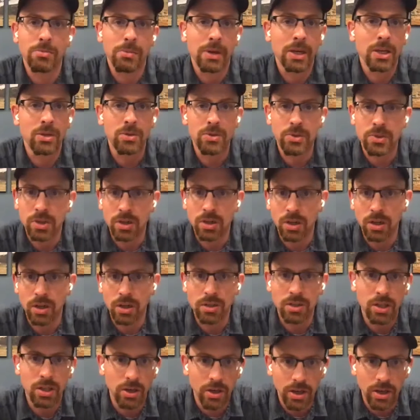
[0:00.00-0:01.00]
You might use it
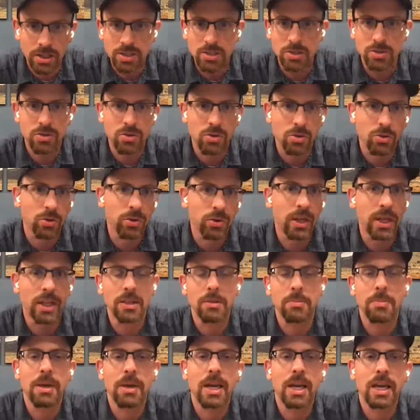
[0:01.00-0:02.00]
on, as you scroll down
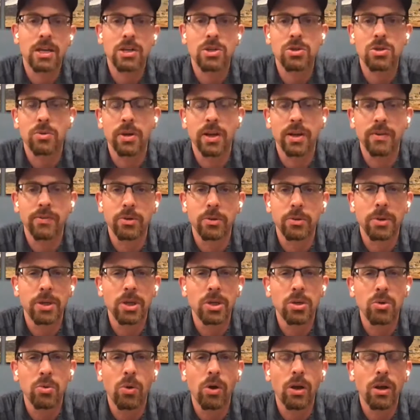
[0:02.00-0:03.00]
the page or whatever,
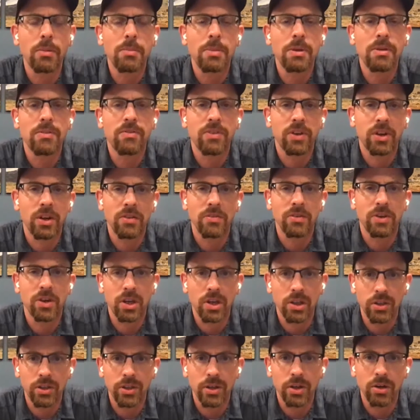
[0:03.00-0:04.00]
but you want to be very,
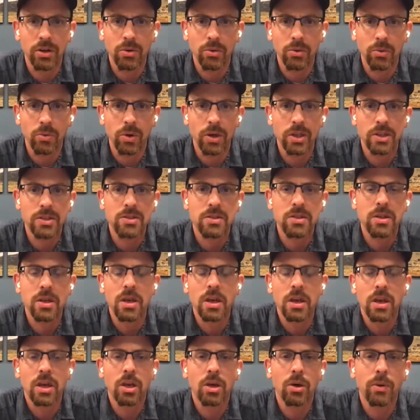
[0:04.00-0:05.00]
very clear what's
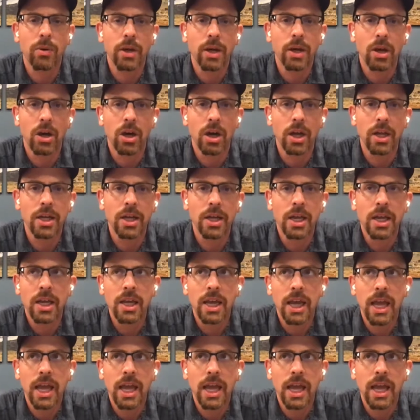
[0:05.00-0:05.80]
going on.